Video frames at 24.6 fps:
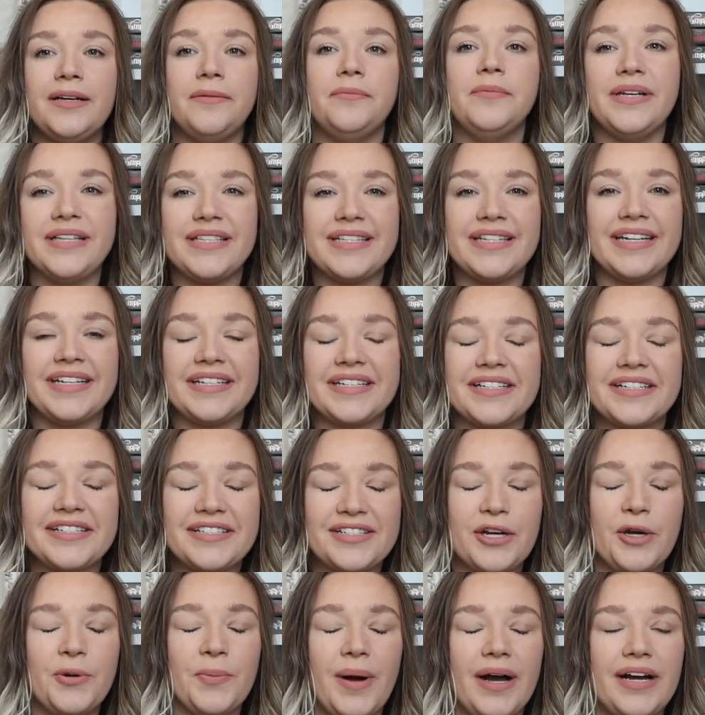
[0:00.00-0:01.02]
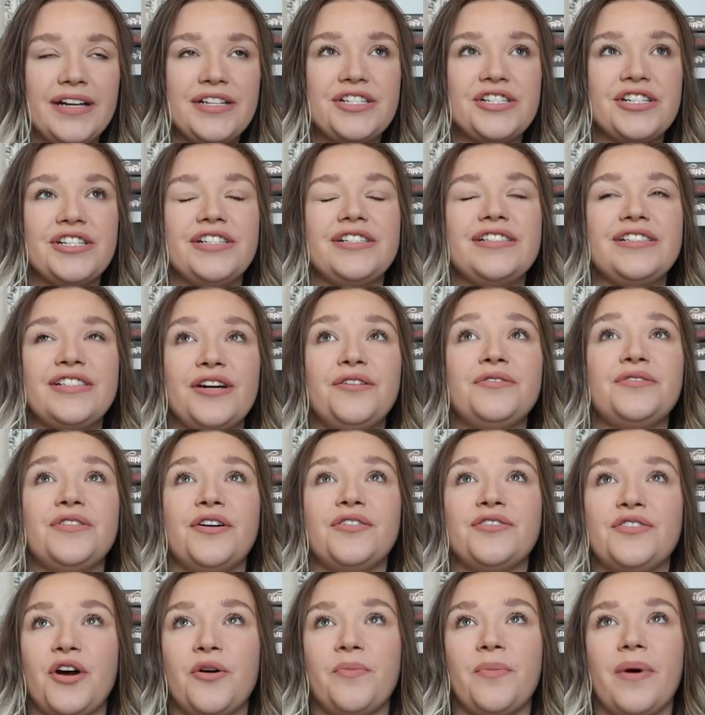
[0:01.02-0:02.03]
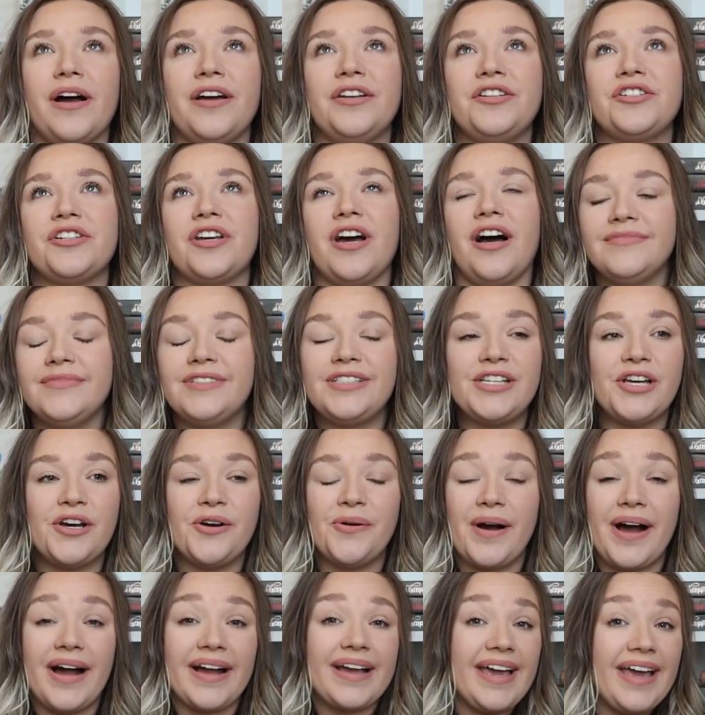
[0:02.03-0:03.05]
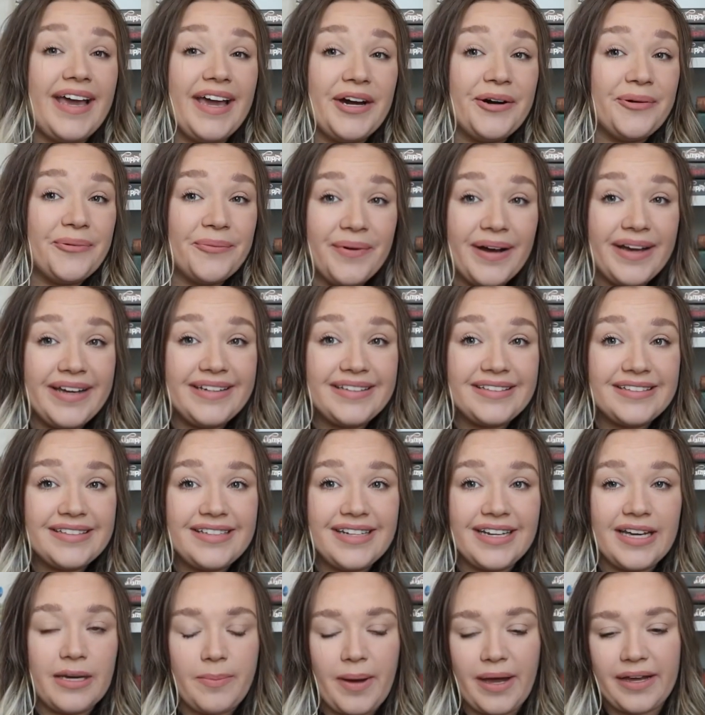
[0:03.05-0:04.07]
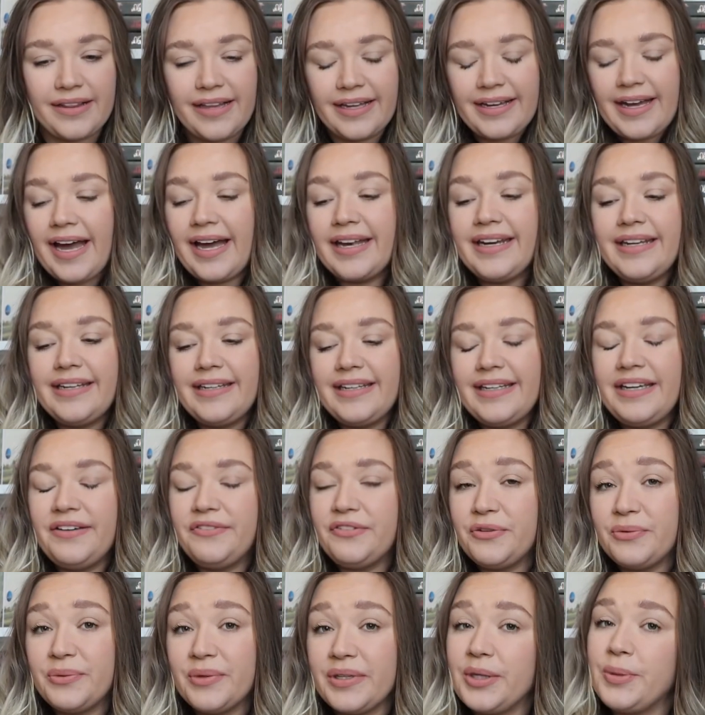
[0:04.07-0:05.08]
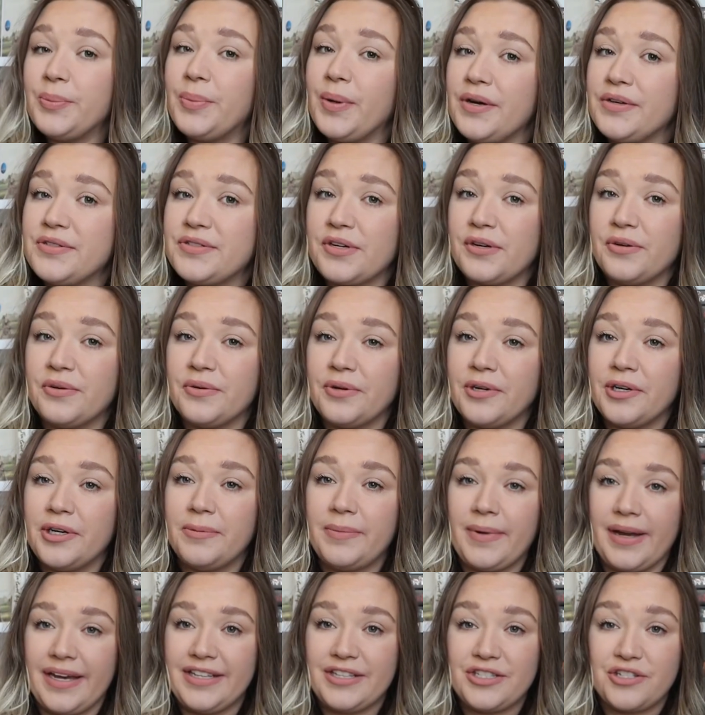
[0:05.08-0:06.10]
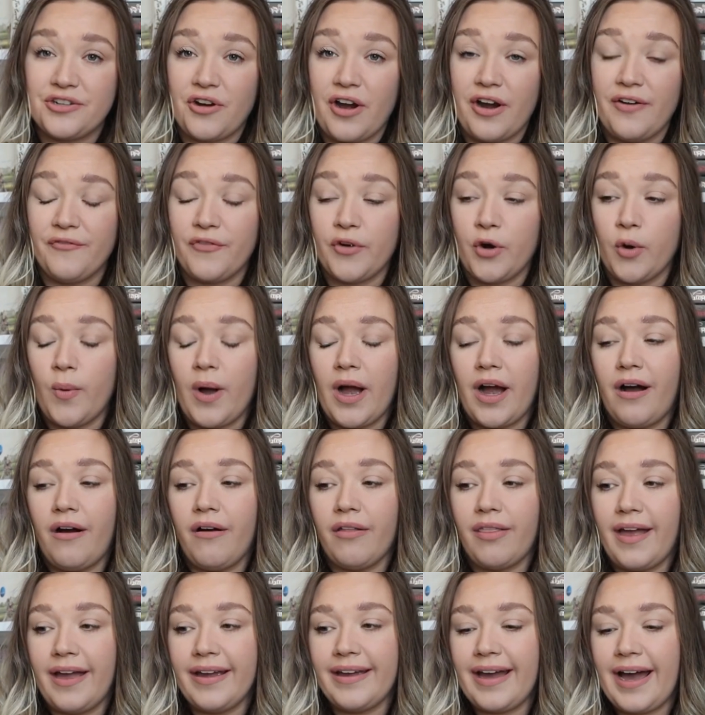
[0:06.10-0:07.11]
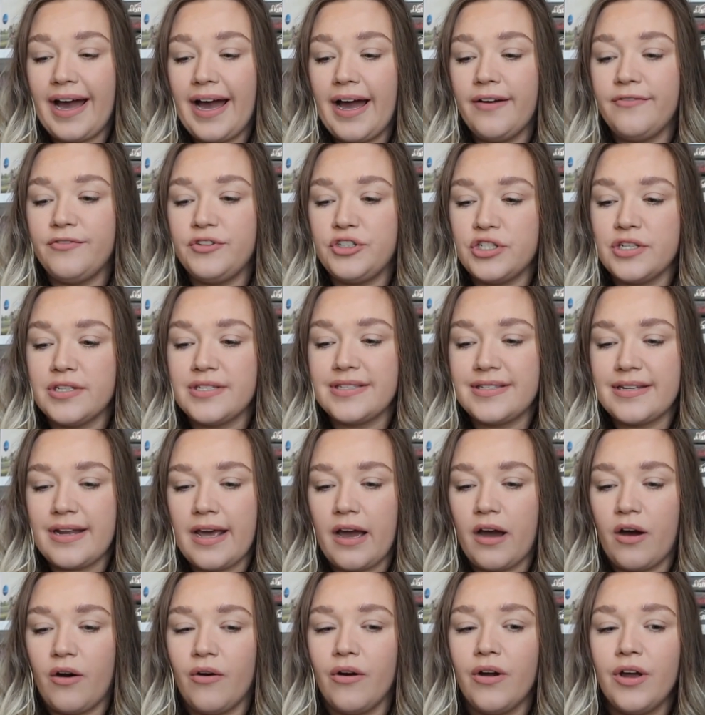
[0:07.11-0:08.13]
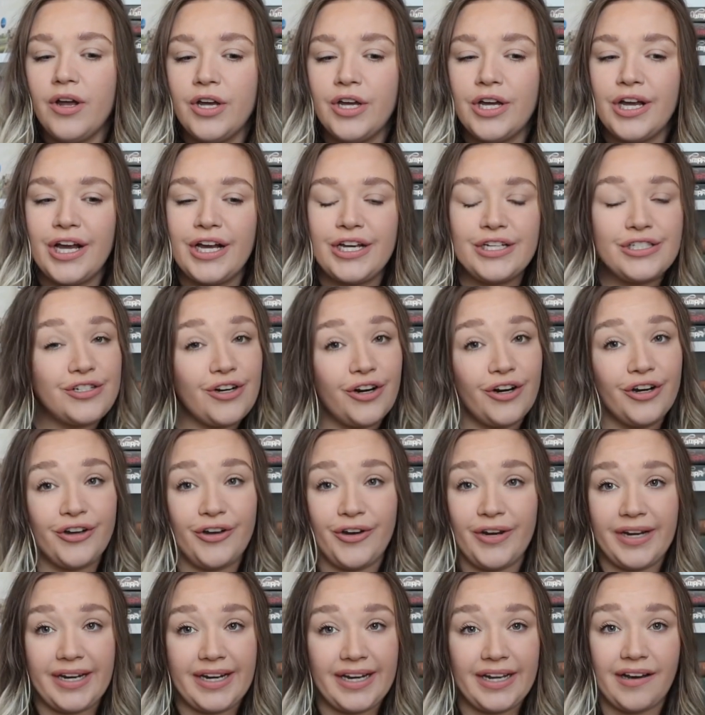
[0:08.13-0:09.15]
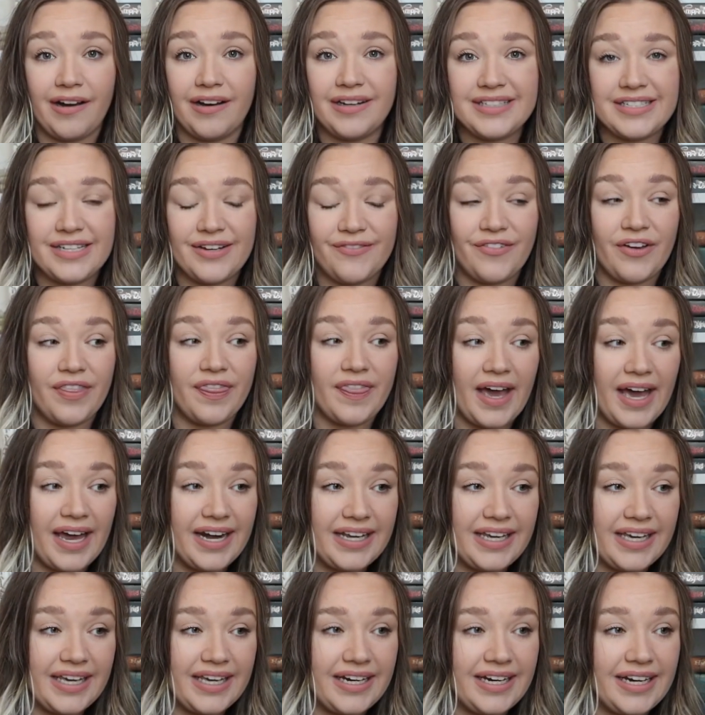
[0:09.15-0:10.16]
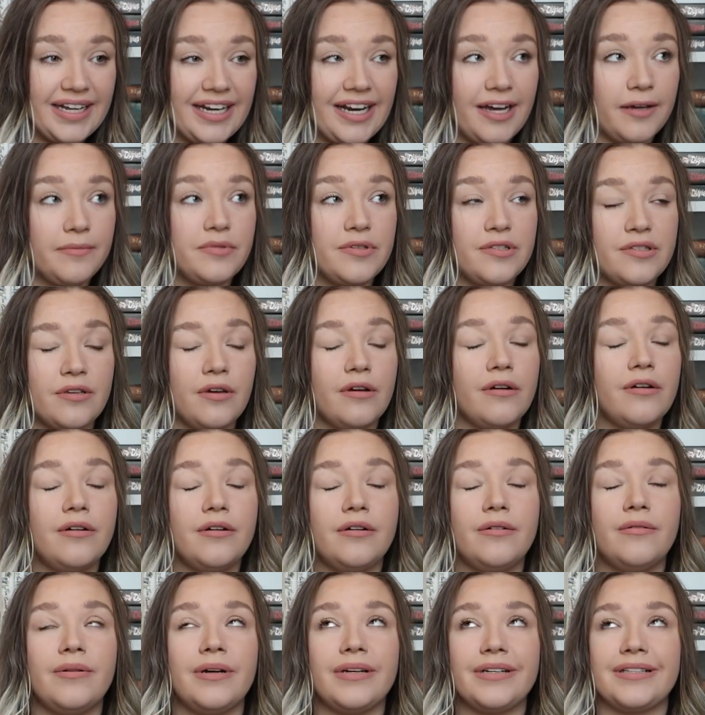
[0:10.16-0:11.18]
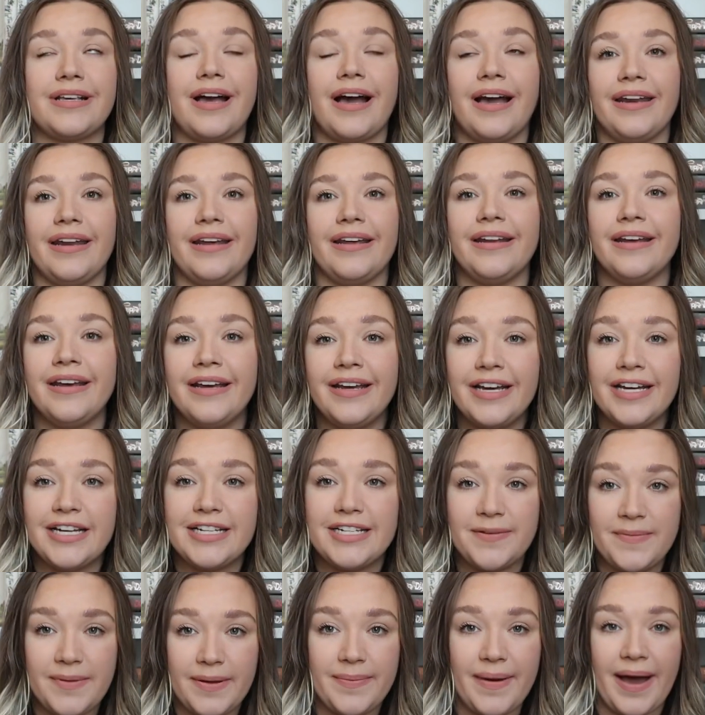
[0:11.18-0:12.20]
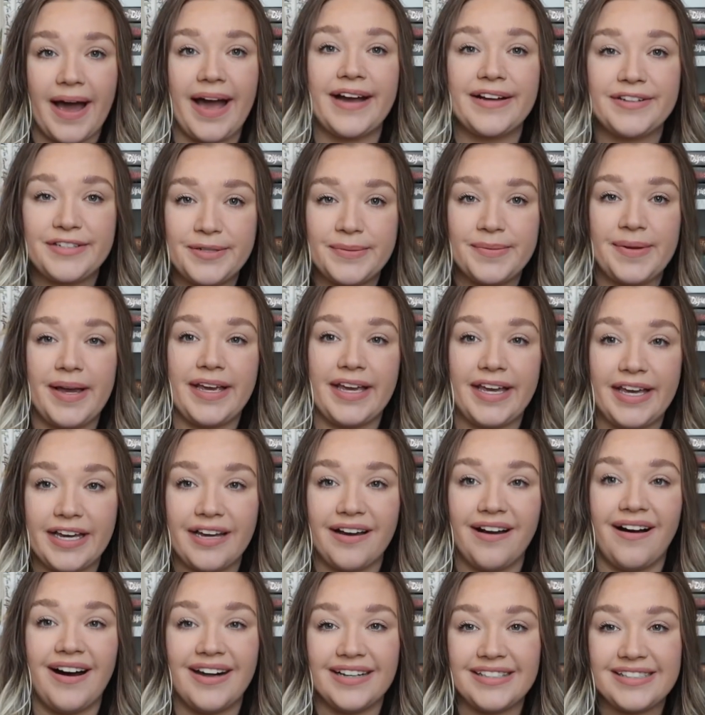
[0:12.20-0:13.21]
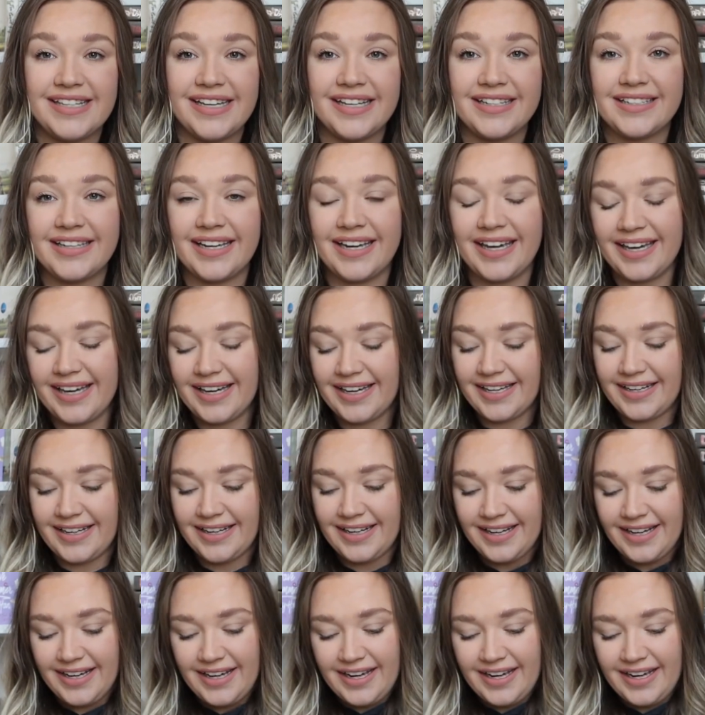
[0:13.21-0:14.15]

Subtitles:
missed it so much. So much. So I can't wait to get back. Like, I didn't even really post on my Instagram for a while. Like, I've just now started creating content for that again, and I'm so excited to be back to making content again.